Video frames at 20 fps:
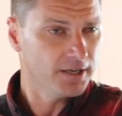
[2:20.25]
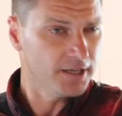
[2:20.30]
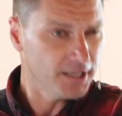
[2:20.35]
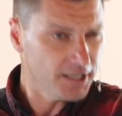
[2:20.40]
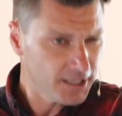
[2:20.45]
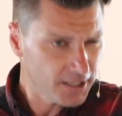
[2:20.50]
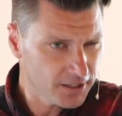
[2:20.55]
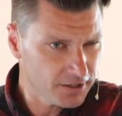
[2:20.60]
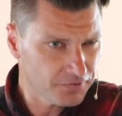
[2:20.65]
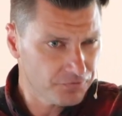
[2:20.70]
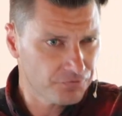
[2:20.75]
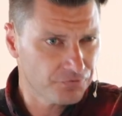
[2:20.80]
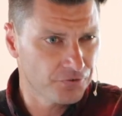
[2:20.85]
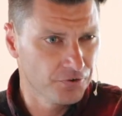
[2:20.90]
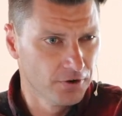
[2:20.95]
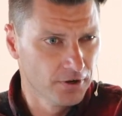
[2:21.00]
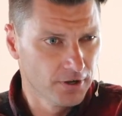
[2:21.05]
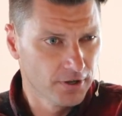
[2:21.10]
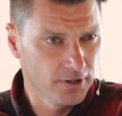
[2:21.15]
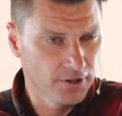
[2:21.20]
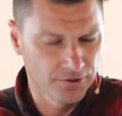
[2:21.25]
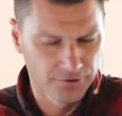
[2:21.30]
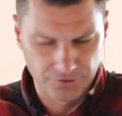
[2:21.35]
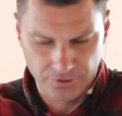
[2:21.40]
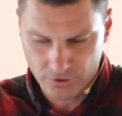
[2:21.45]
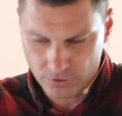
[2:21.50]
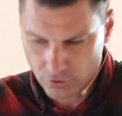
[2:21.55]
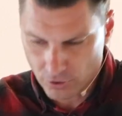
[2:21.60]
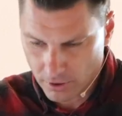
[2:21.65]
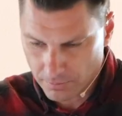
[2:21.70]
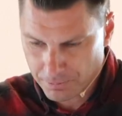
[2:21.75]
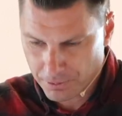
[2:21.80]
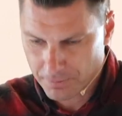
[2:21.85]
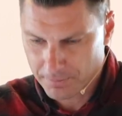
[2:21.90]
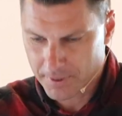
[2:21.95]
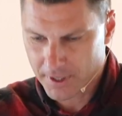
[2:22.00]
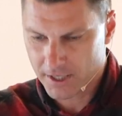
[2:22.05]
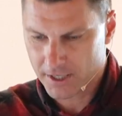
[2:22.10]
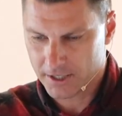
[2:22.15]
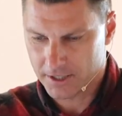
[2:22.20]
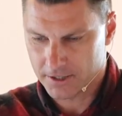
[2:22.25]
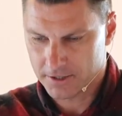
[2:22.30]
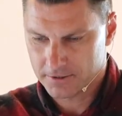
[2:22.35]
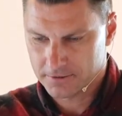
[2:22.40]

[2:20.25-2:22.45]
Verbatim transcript: if the Lord permitted.